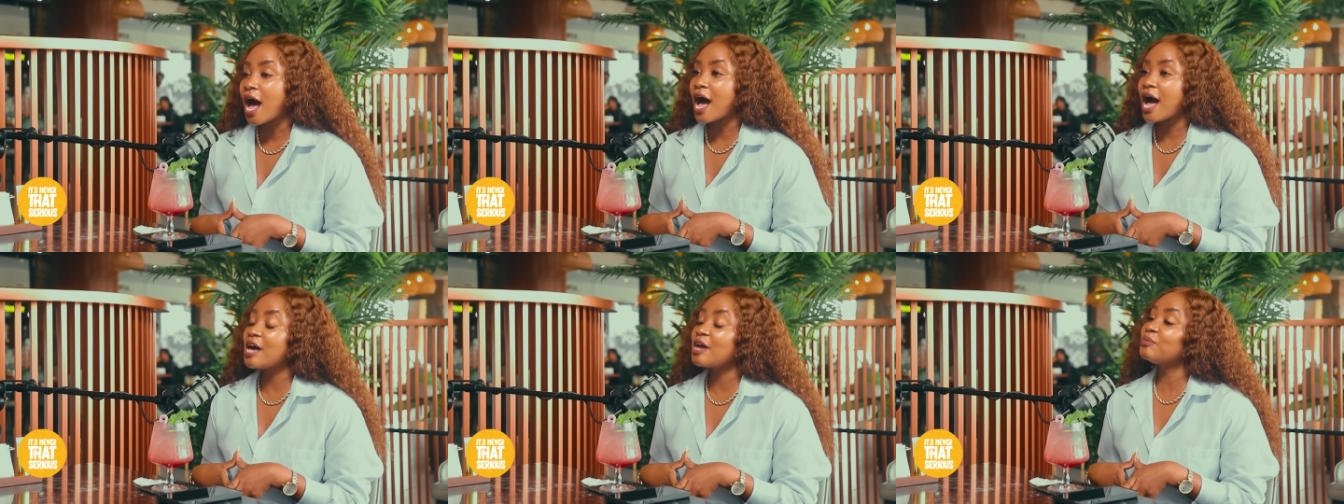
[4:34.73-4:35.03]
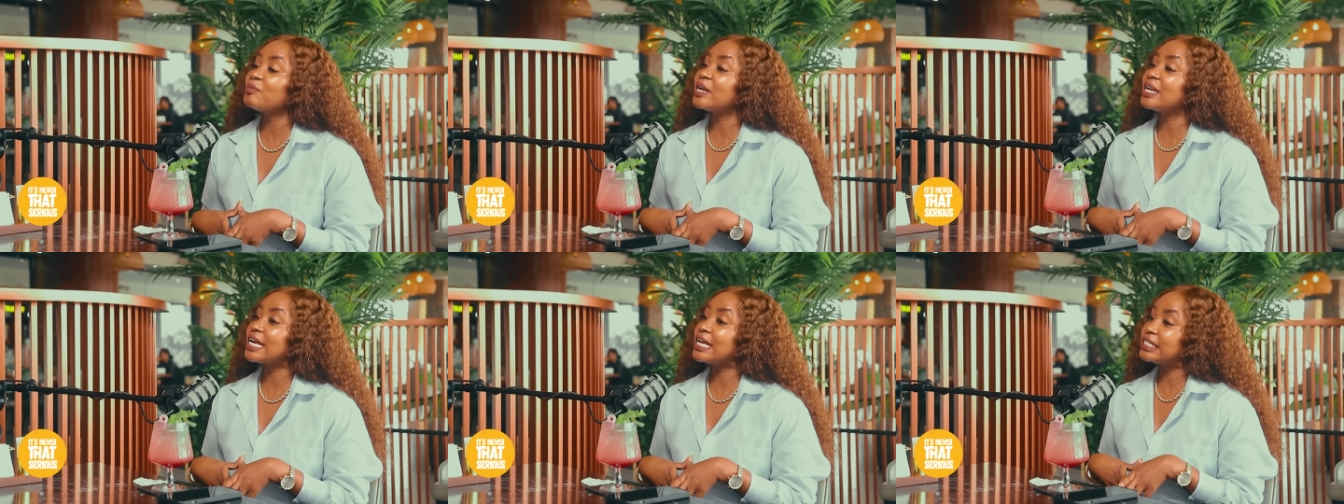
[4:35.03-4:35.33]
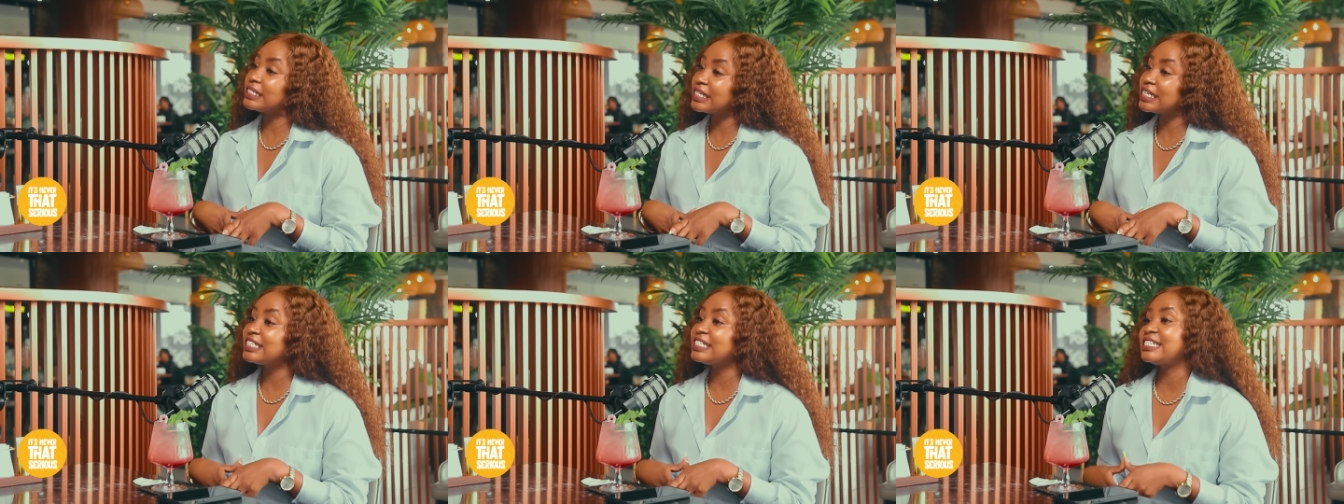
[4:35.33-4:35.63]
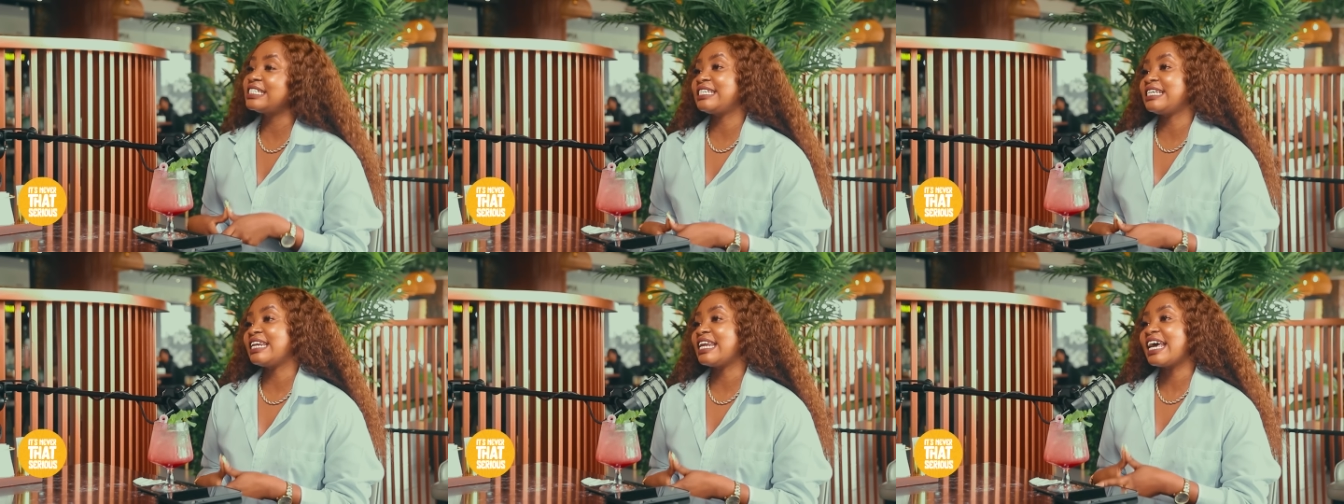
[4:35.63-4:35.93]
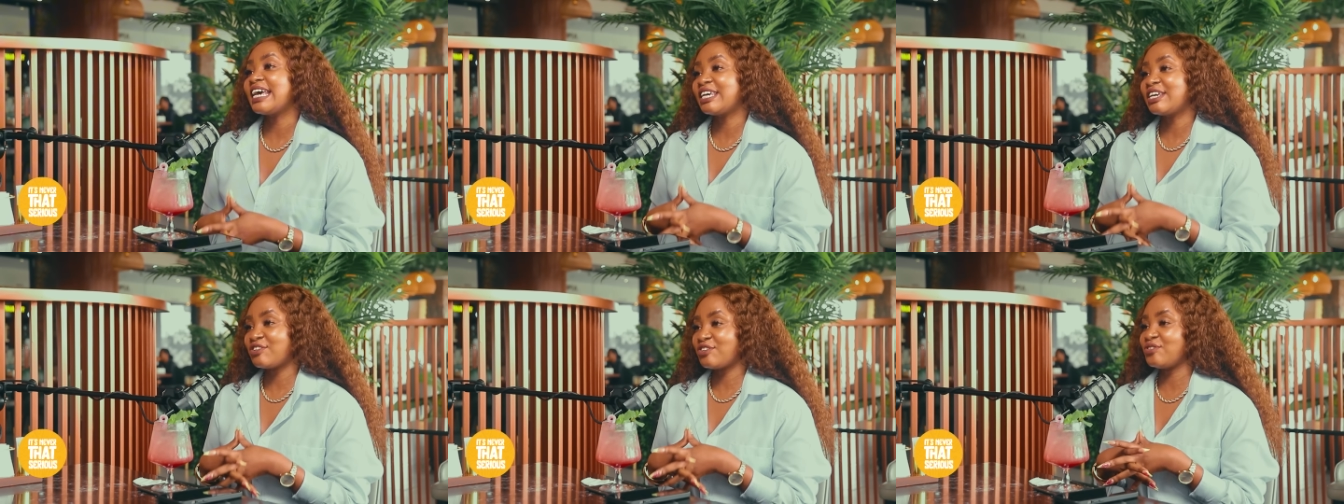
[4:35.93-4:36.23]
And when I sent it in,
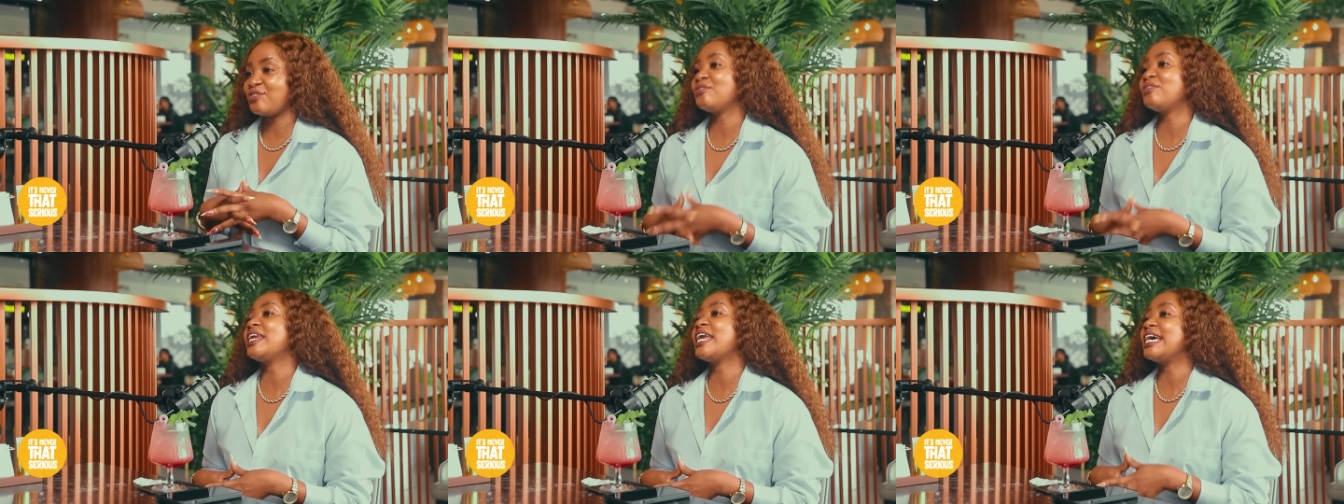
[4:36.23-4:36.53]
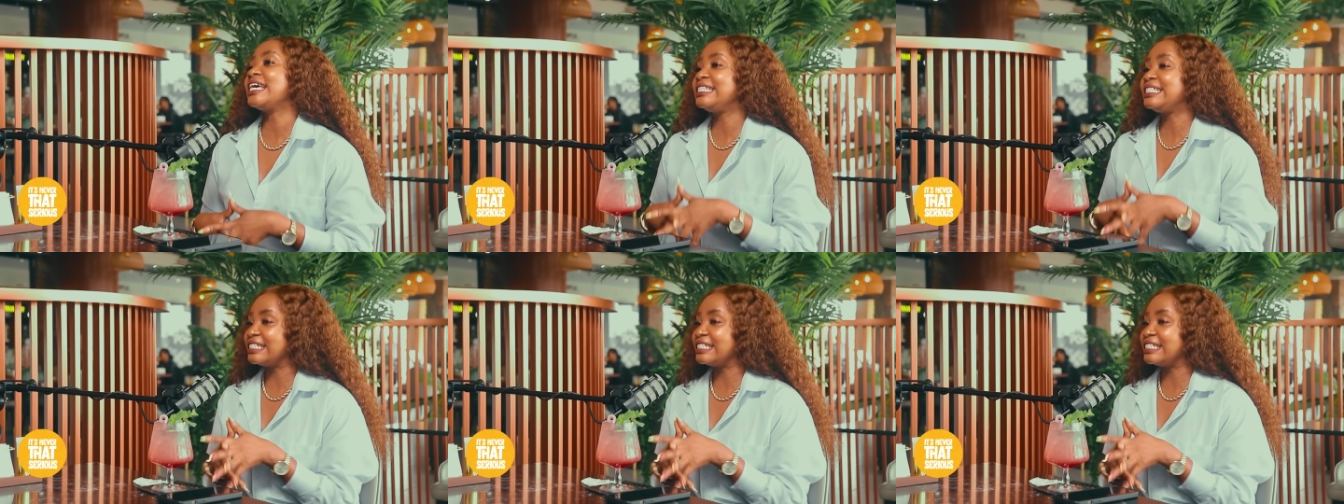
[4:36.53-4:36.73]
I kid you not, I